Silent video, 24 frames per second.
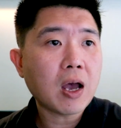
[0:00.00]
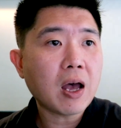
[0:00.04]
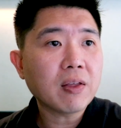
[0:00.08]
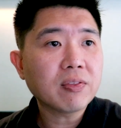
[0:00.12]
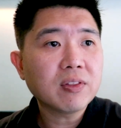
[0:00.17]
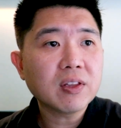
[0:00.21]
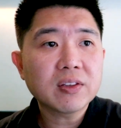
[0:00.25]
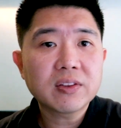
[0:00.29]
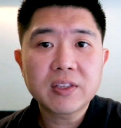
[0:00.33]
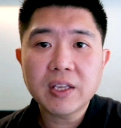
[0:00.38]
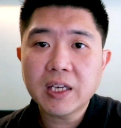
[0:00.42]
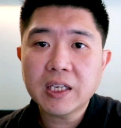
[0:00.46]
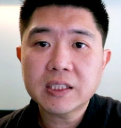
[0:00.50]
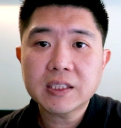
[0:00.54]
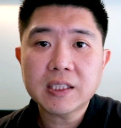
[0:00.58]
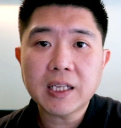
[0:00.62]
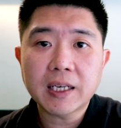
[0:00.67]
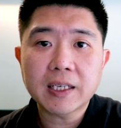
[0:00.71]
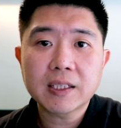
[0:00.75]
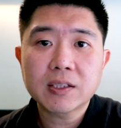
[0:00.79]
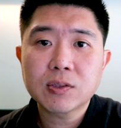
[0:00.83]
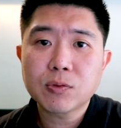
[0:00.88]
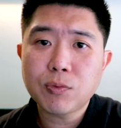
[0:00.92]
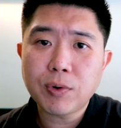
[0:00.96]
Other
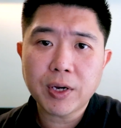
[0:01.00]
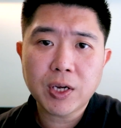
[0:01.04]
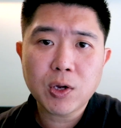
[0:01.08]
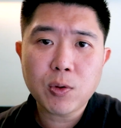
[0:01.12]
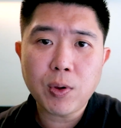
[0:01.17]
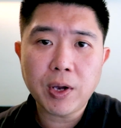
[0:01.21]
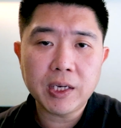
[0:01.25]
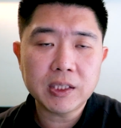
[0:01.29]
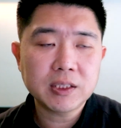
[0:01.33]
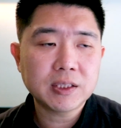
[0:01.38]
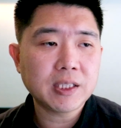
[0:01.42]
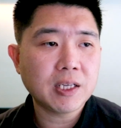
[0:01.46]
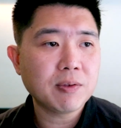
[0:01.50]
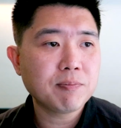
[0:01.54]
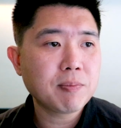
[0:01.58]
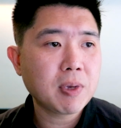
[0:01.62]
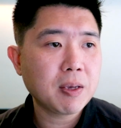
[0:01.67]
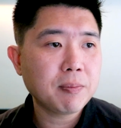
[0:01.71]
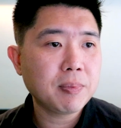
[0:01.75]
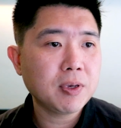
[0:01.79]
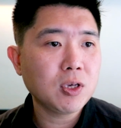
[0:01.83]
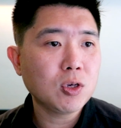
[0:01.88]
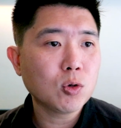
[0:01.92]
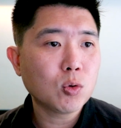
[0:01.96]
things like requests that
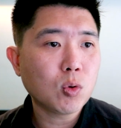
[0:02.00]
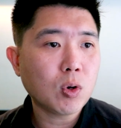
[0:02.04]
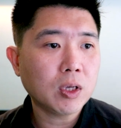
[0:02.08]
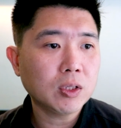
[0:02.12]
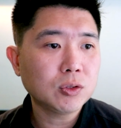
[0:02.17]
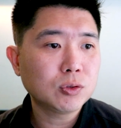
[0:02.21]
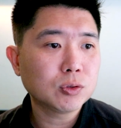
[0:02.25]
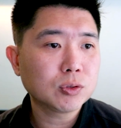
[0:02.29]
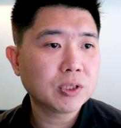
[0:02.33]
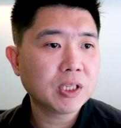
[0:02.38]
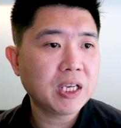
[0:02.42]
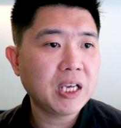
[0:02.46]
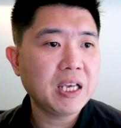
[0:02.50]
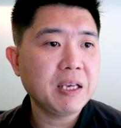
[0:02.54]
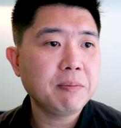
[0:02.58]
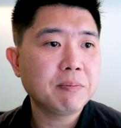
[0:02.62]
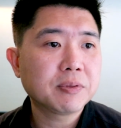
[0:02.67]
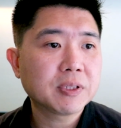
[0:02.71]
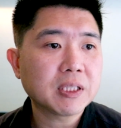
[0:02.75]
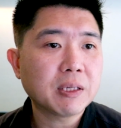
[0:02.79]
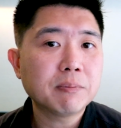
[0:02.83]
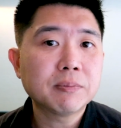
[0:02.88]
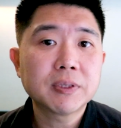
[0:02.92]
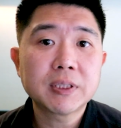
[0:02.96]
maybe you want to
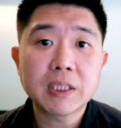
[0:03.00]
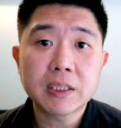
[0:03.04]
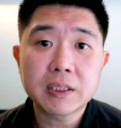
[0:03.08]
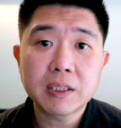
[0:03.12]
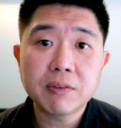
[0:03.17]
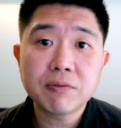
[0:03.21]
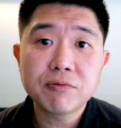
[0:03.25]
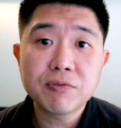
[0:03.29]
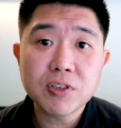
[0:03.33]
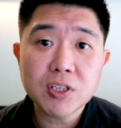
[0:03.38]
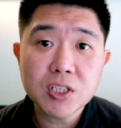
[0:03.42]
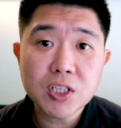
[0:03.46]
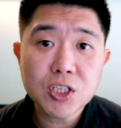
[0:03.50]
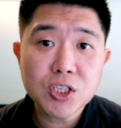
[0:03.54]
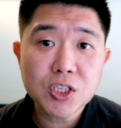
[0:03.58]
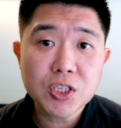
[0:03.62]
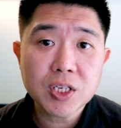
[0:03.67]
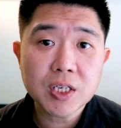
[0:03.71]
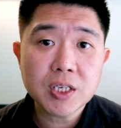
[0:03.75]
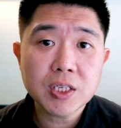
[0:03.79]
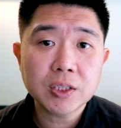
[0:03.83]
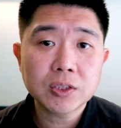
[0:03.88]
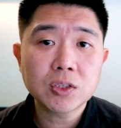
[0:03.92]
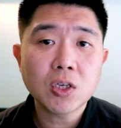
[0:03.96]
keep some certain
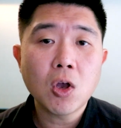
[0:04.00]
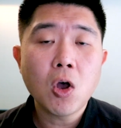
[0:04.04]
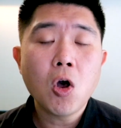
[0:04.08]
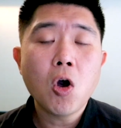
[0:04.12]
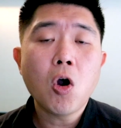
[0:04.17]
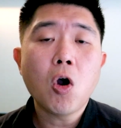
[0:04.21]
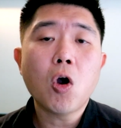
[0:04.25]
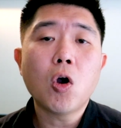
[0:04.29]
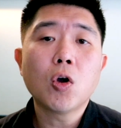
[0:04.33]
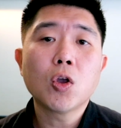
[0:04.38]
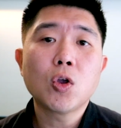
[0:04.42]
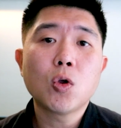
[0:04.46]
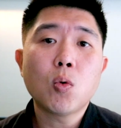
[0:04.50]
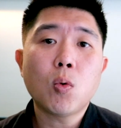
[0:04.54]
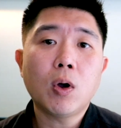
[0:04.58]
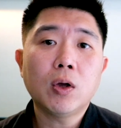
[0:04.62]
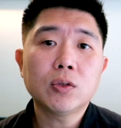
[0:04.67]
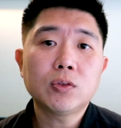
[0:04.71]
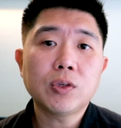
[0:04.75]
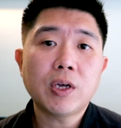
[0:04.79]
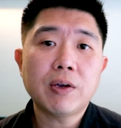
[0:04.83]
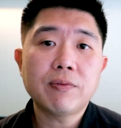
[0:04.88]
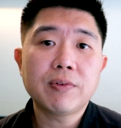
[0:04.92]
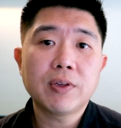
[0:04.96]
furniture, or you
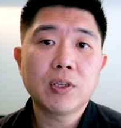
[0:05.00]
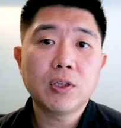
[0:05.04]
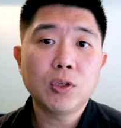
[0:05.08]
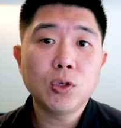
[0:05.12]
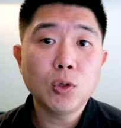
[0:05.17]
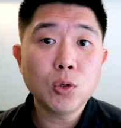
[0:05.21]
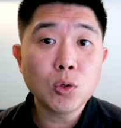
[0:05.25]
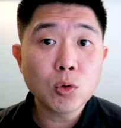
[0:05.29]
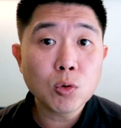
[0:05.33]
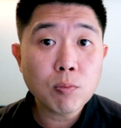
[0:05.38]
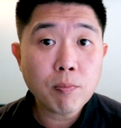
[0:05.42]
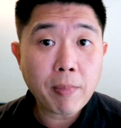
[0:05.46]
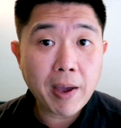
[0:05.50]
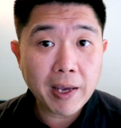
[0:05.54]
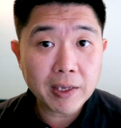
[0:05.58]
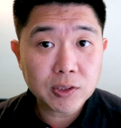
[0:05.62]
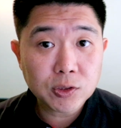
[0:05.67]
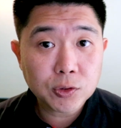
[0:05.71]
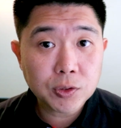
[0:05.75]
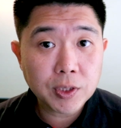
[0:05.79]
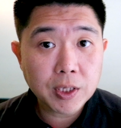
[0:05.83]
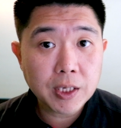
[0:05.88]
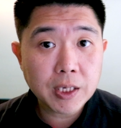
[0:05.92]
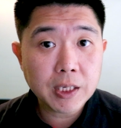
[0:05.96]
want to have a new
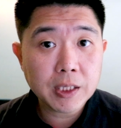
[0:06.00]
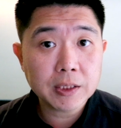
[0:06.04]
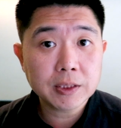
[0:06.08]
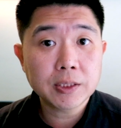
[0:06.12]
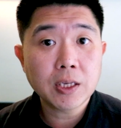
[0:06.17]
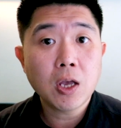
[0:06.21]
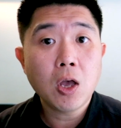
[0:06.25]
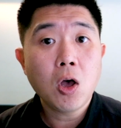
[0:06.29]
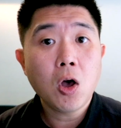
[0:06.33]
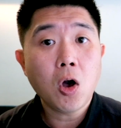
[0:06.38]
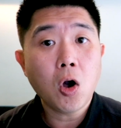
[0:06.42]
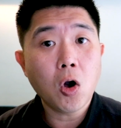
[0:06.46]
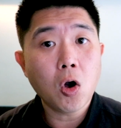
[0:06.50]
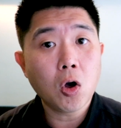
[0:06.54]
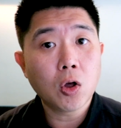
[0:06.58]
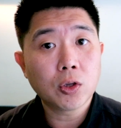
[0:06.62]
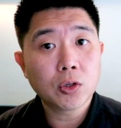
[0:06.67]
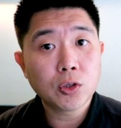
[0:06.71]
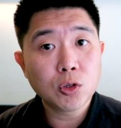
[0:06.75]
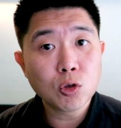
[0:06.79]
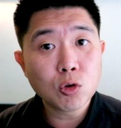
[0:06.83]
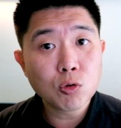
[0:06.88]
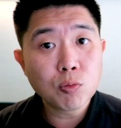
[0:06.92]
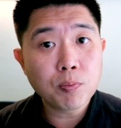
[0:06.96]
mattress
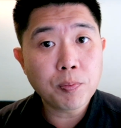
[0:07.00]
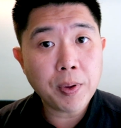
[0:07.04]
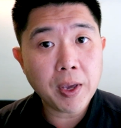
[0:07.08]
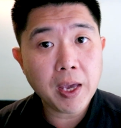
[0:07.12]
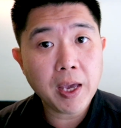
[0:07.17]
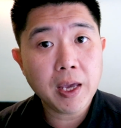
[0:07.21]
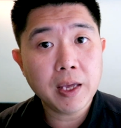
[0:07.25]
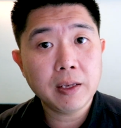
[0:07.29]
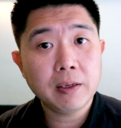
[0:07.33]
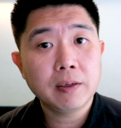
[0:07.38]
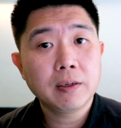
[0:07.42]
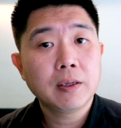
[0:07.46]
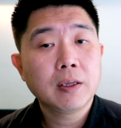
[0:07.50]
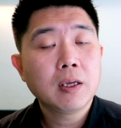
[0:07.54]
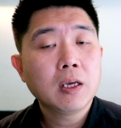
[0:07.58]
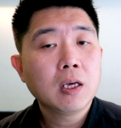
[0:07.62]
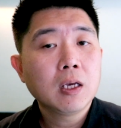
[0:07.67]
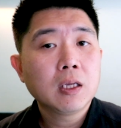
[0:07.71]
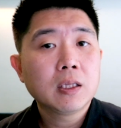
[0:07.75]
or new bed.